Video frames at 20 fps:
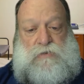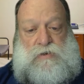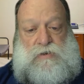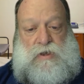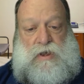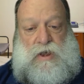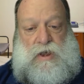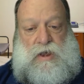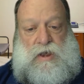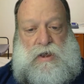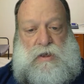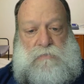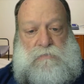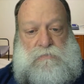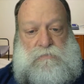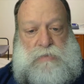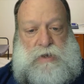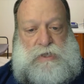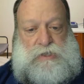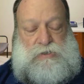time
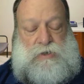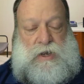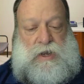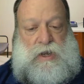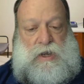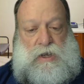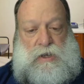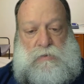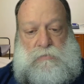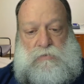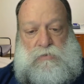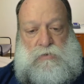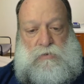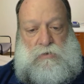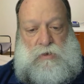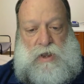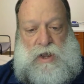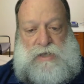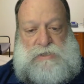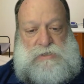by training them
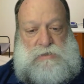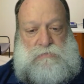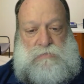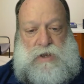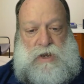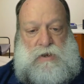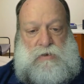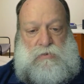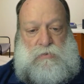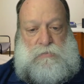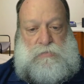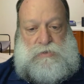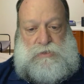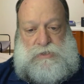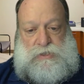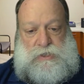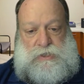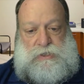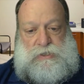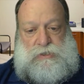through lots of medical
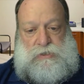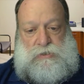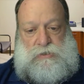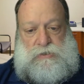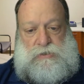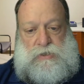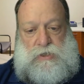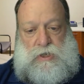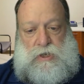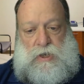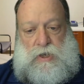procedures